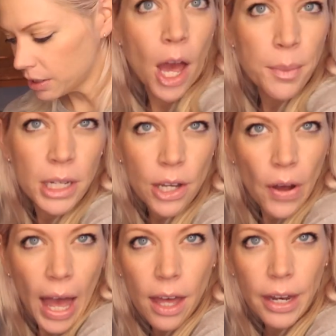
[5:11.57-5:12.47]
So I'm gonna go
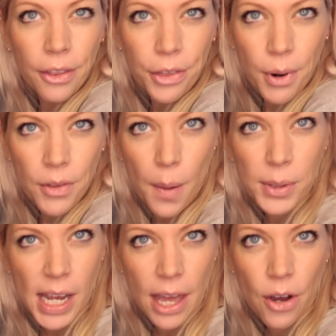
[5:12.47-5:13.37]
ahead and throw that
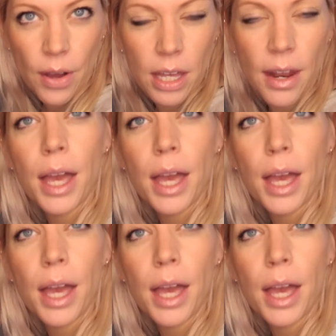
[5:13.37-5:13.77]
potato in